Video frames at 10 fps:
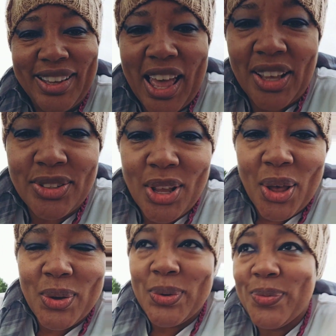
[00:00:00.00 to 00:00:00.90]
Yeah,
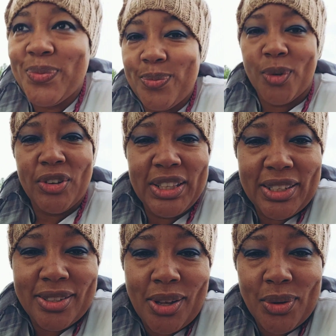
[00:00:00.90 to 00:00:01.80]
so we're in
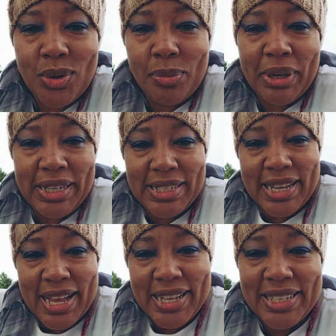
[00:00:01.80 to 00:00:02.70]
this social
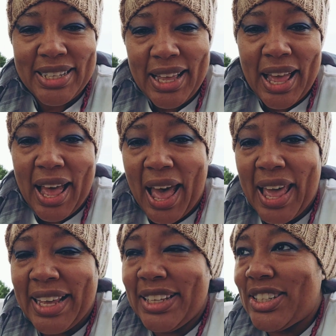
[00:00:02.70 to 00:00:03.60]
media
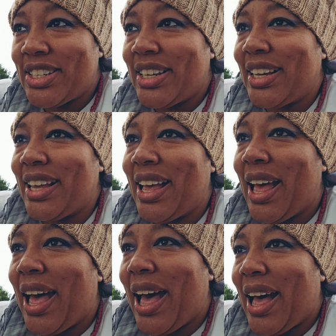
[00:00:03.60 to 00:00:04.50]
age,
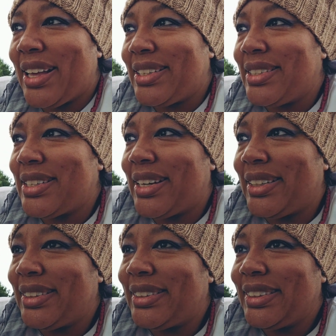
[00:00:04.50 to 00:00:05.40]
and
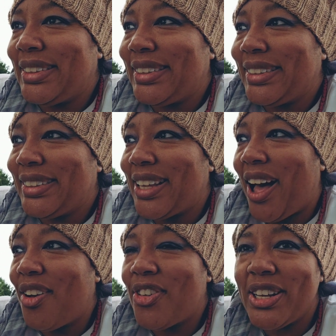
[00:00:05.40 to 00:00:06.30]

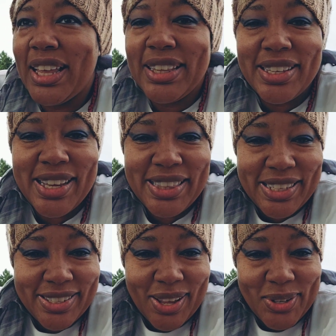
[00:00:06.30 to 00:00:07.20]
I find that in
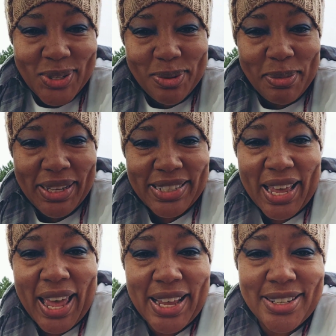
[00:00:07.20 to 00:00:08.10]
this social
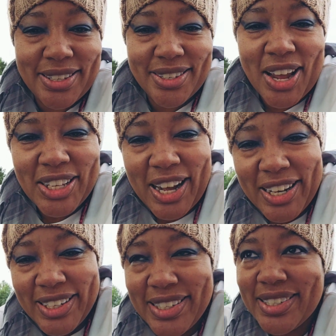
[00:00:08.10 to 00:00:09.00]
media age, the
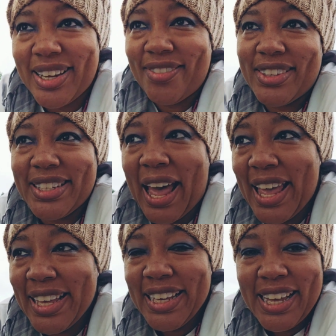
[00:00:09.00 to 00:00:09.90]
zeitgeist of the
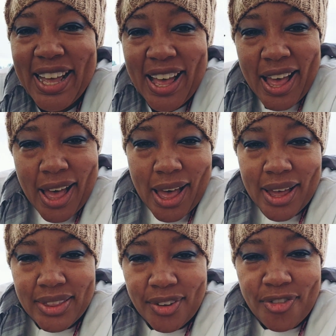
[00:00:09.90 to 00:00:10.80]
day
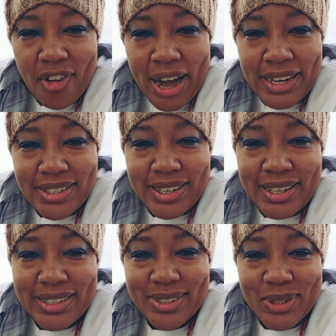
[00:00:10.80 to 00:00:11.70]
and the
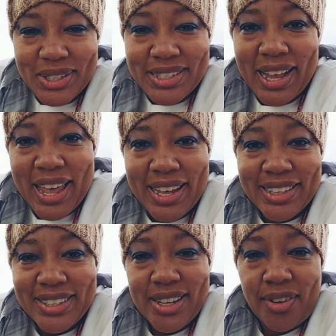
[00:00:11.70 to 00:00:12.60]
phrases or the
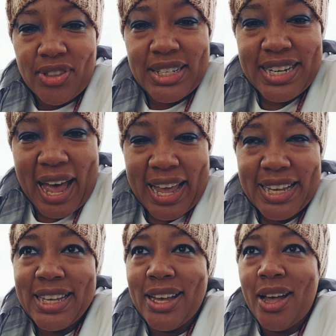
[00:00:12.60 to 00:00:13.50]
sayings of the day